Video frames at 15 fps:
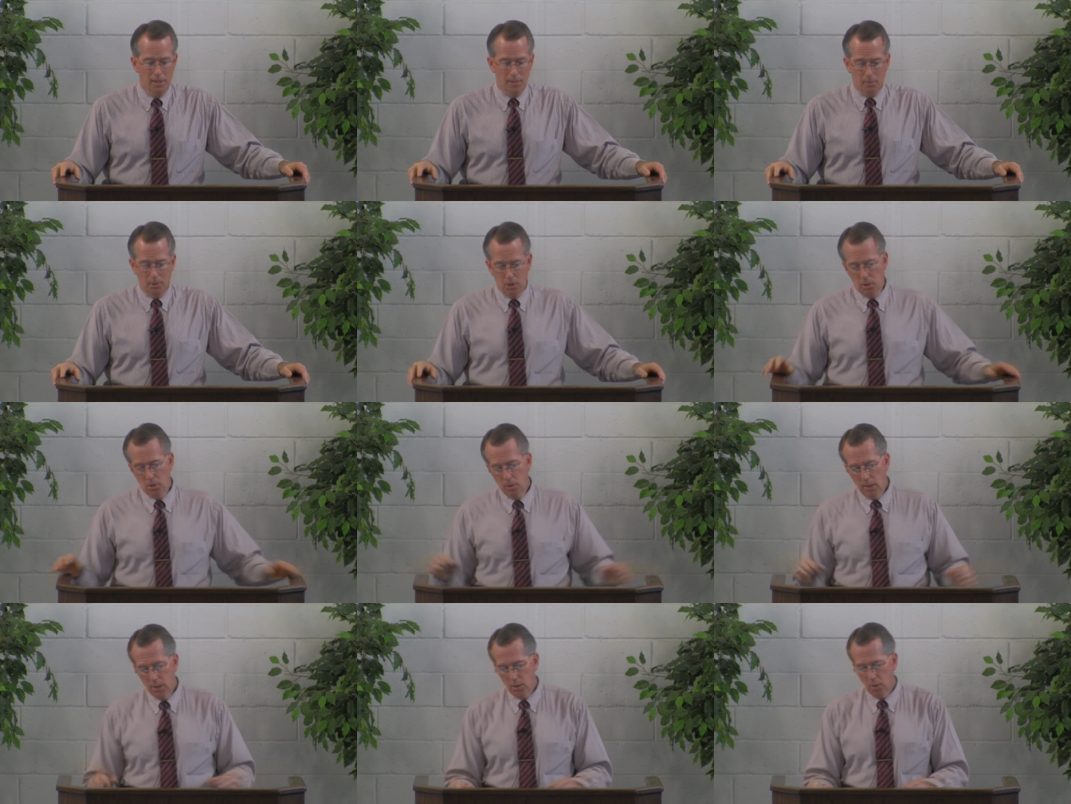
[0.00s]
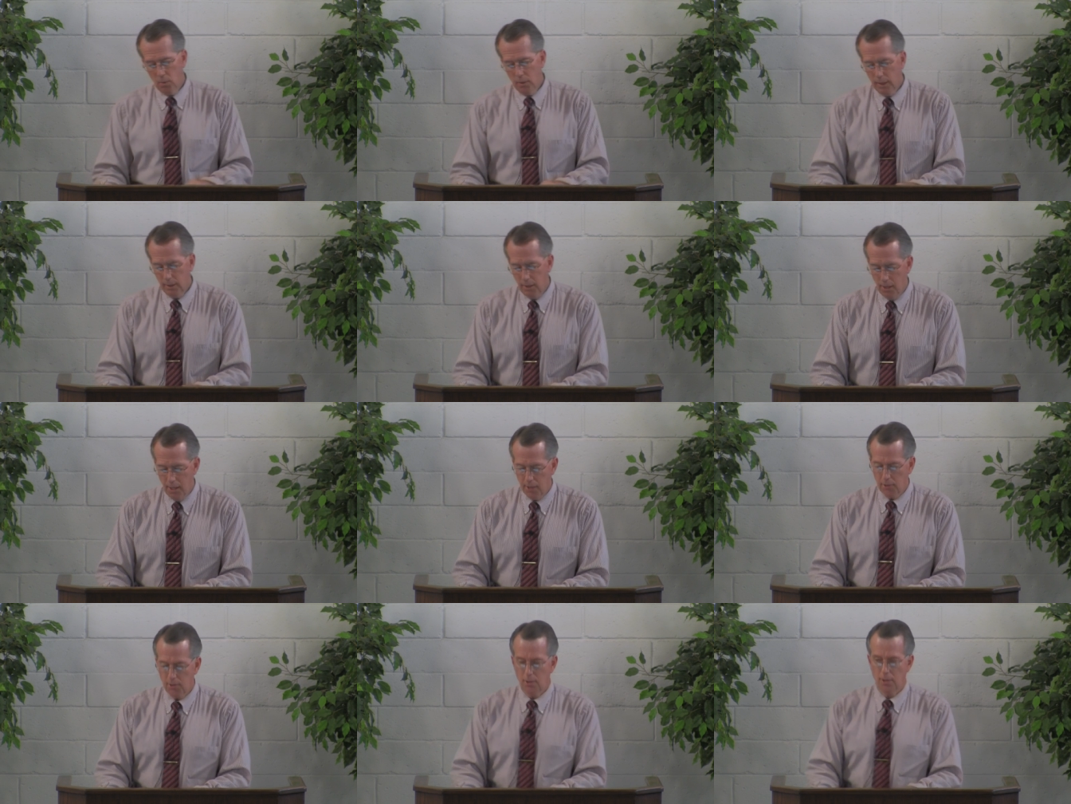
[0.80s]
But you do need to
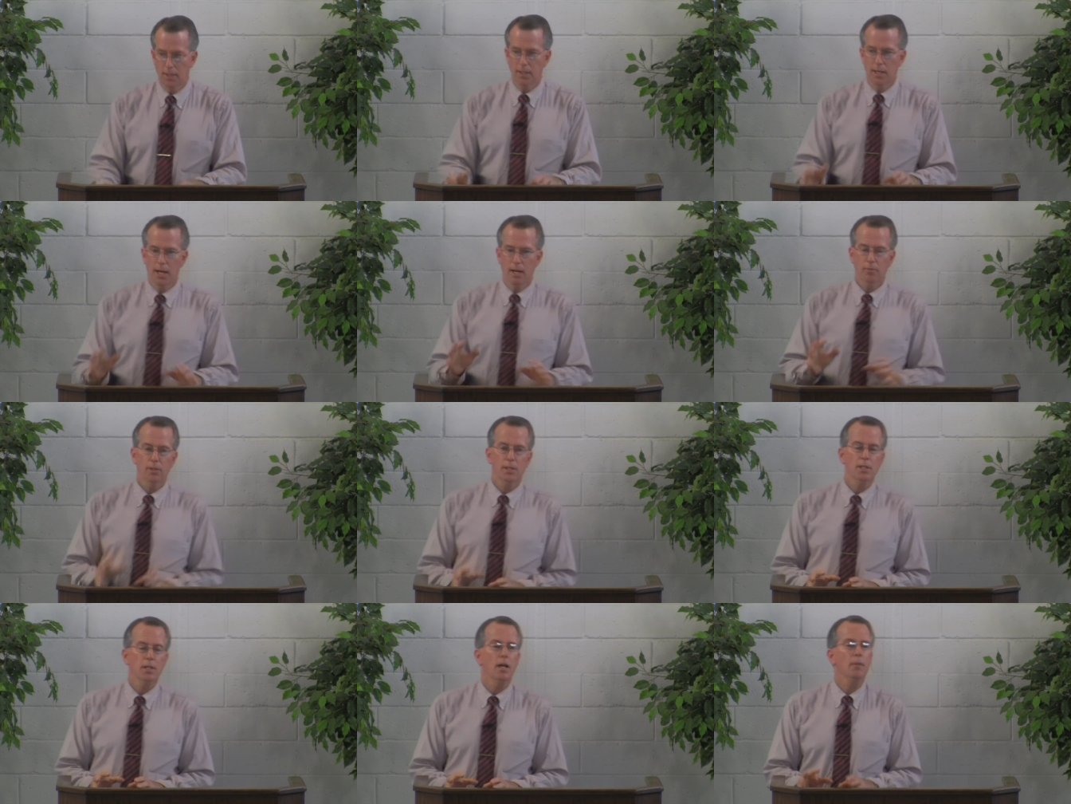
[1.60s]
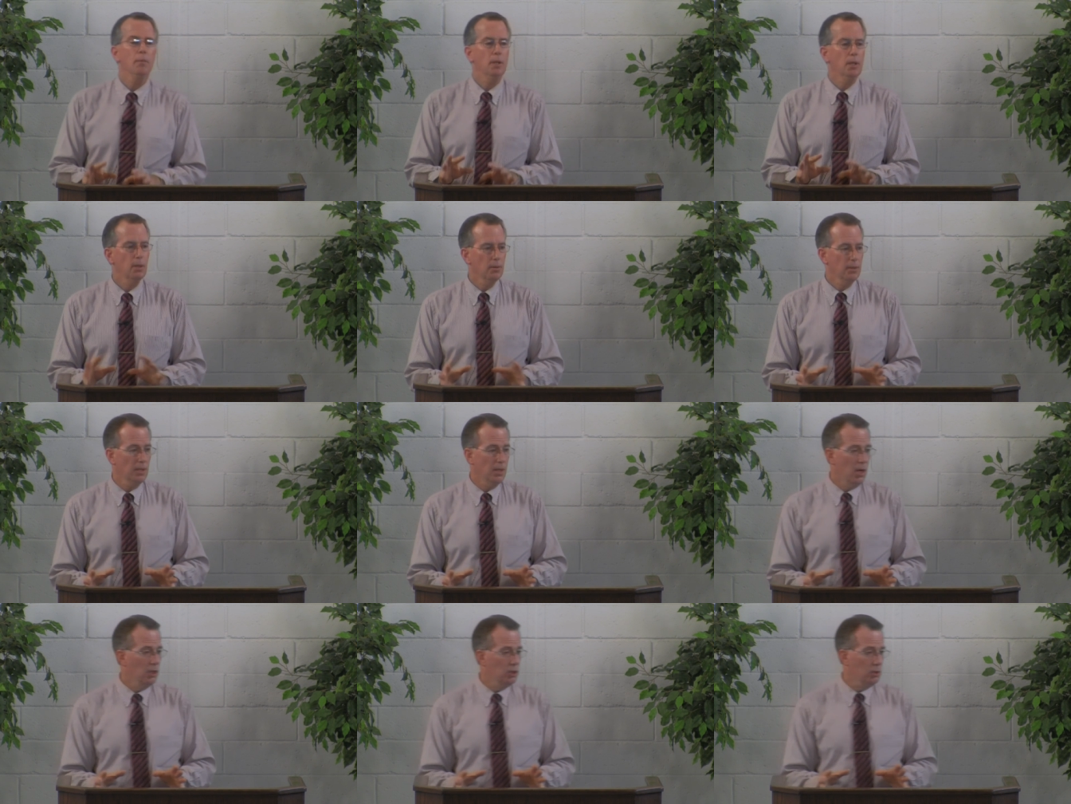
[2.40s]
realize that every time you hear the
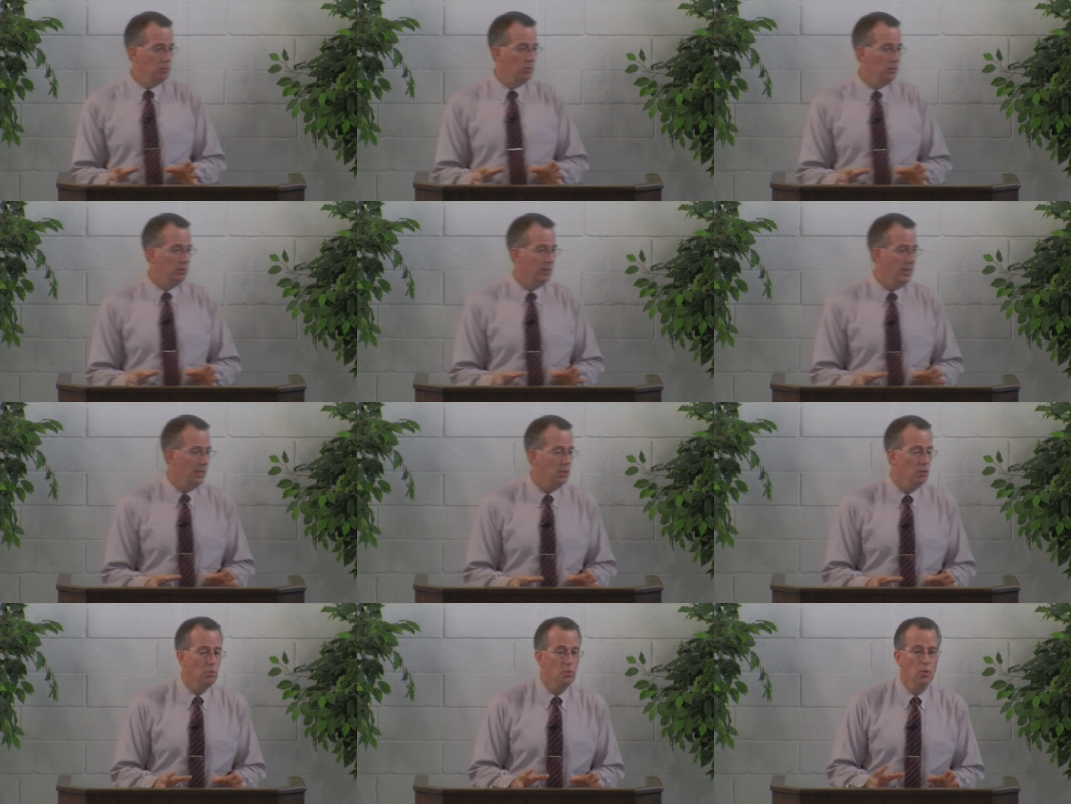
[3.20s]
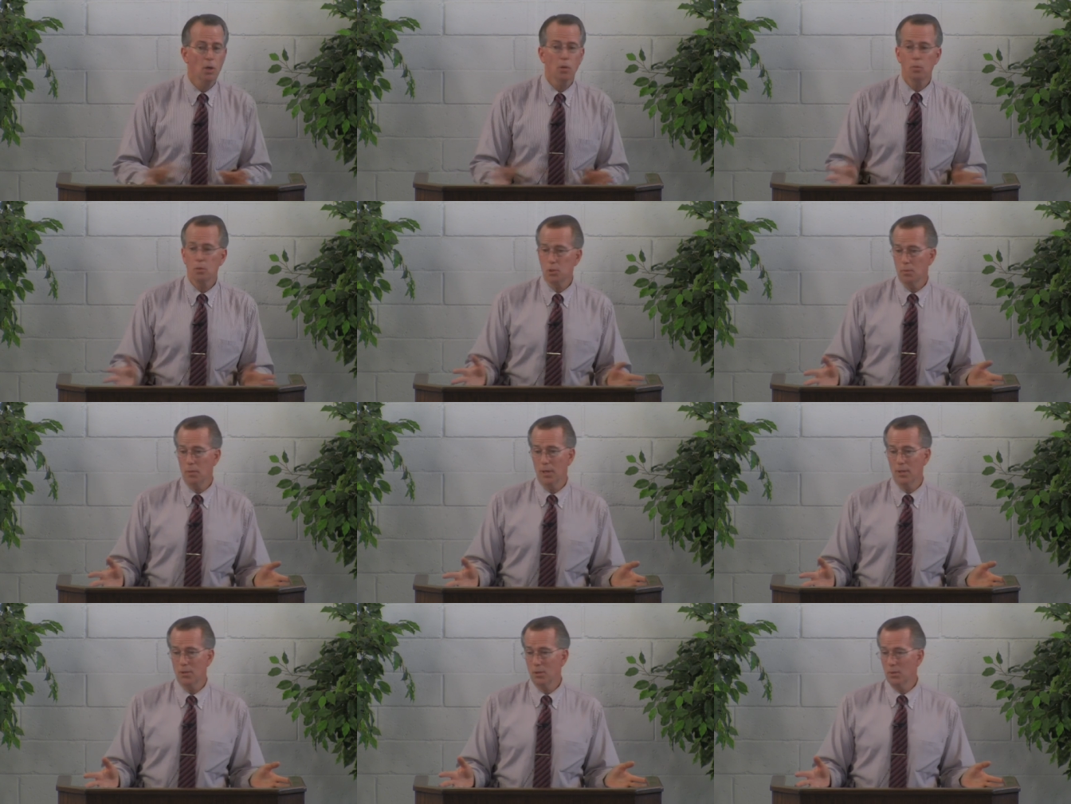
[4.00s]
gospel and you don't
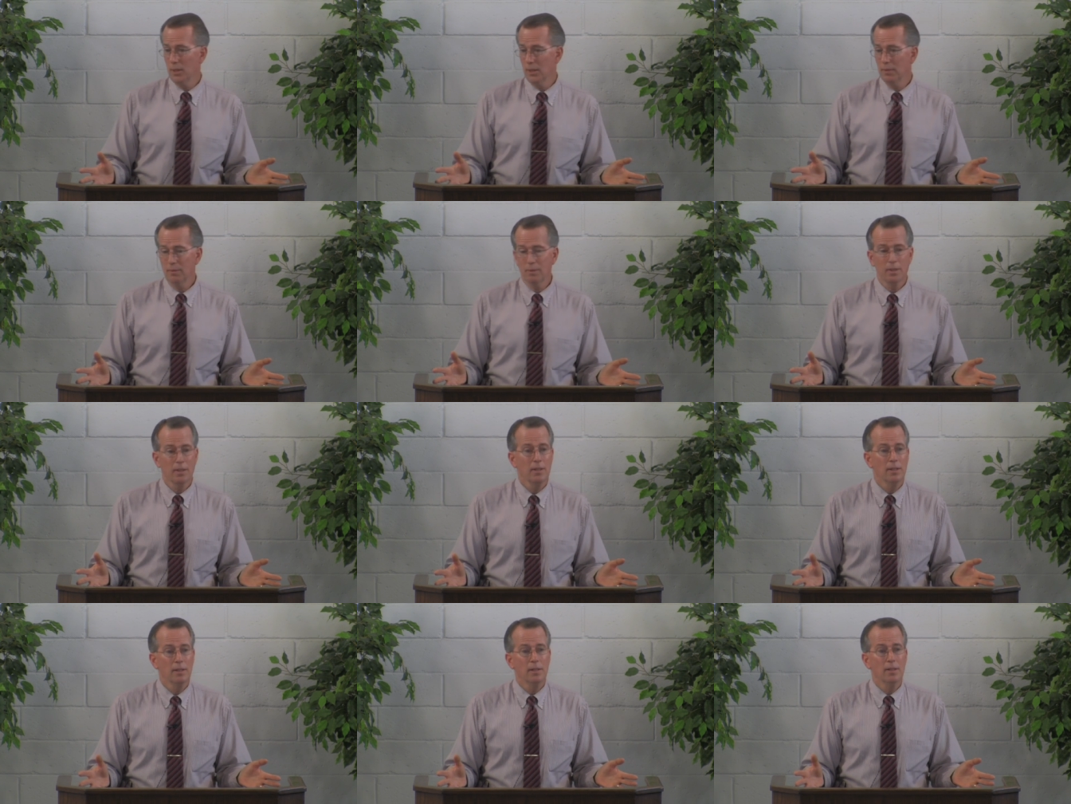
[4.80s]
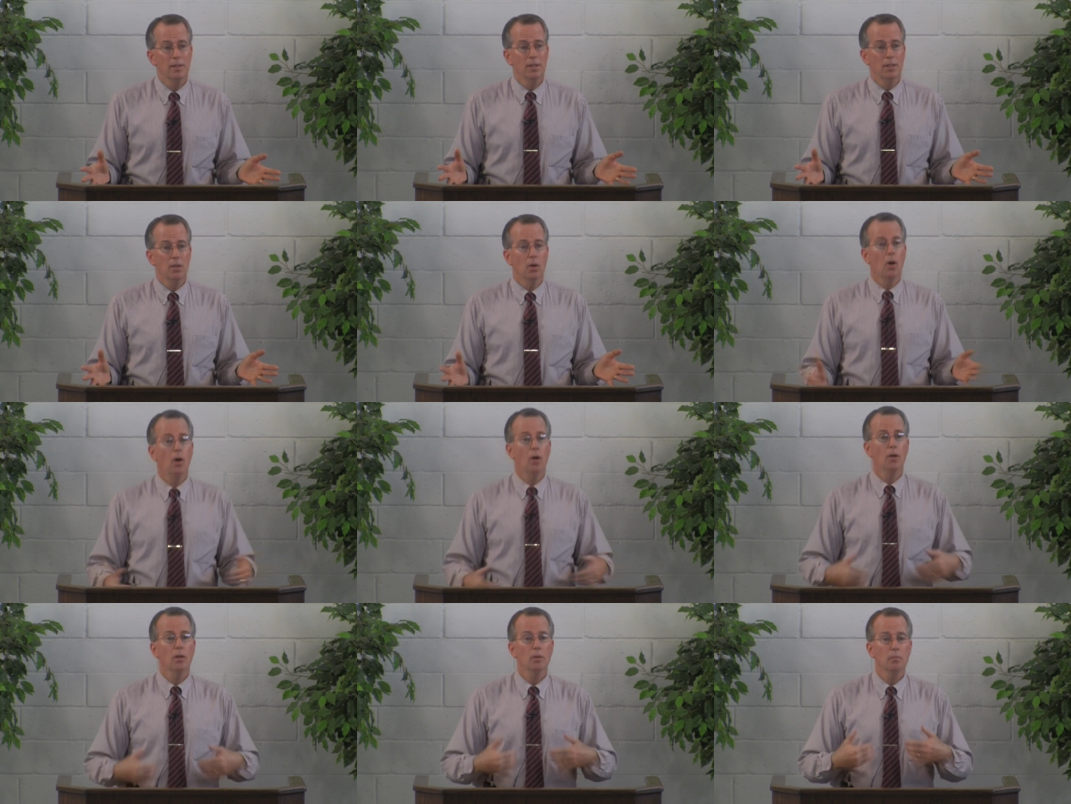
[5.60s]
respond to it, your
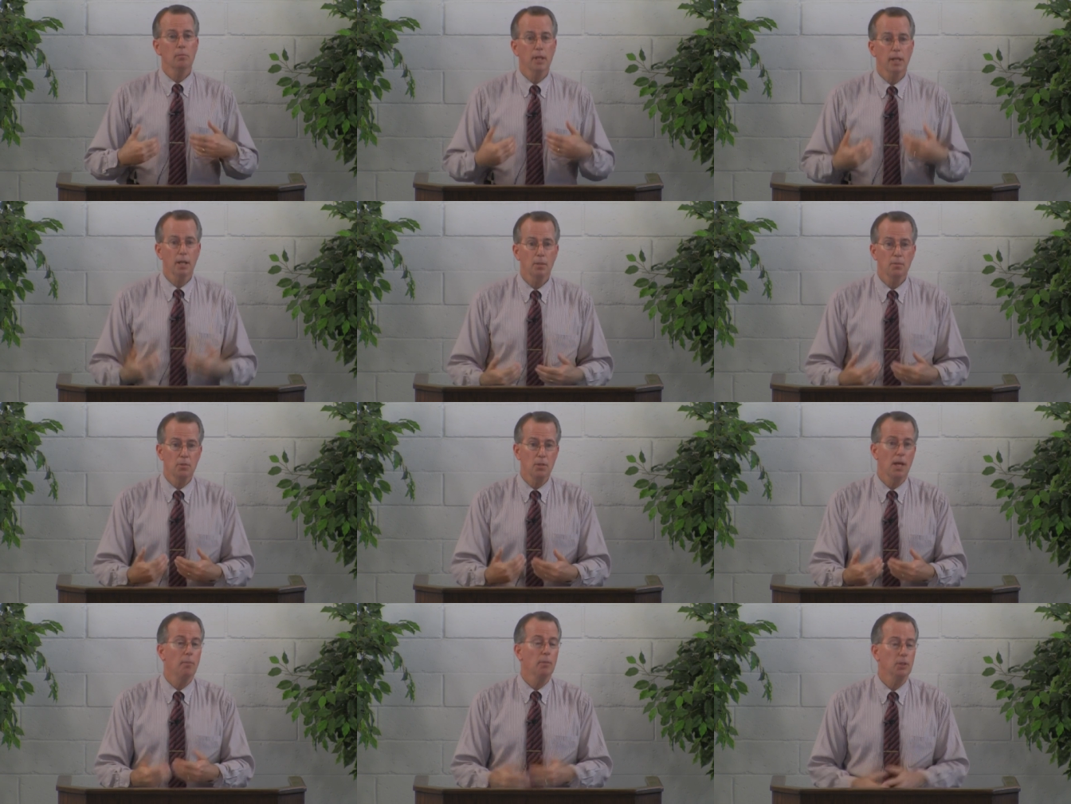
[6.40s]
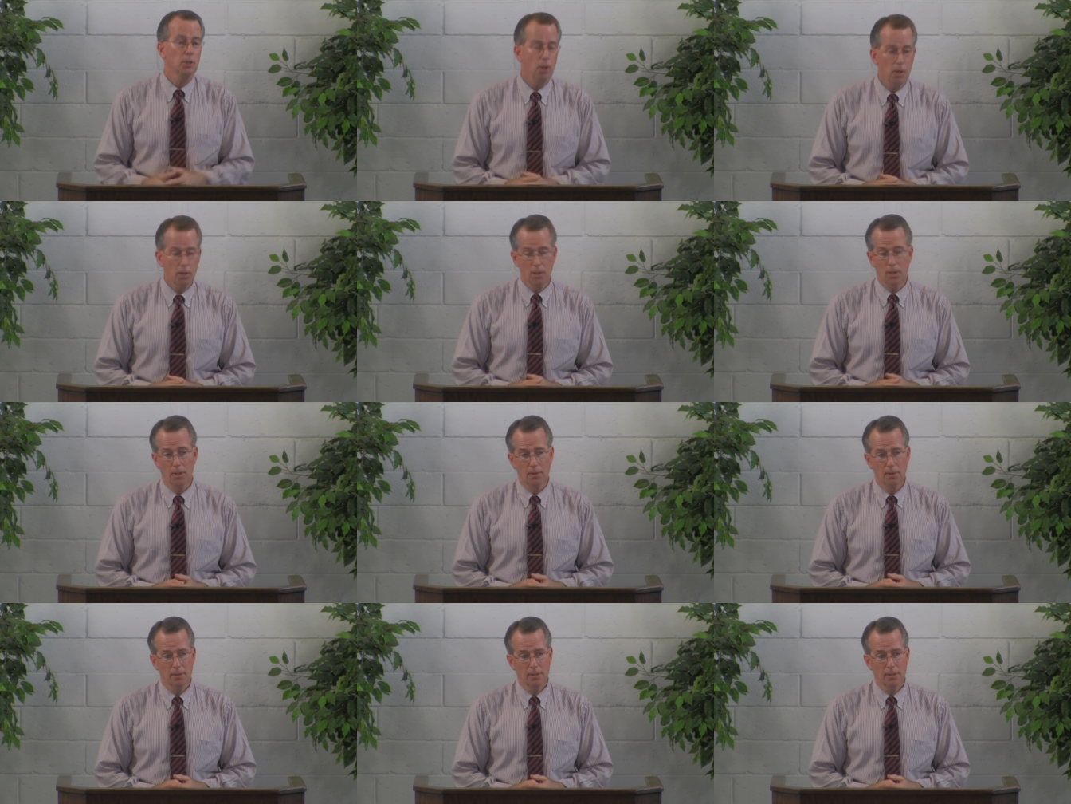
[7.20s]
heart becomes that much harder.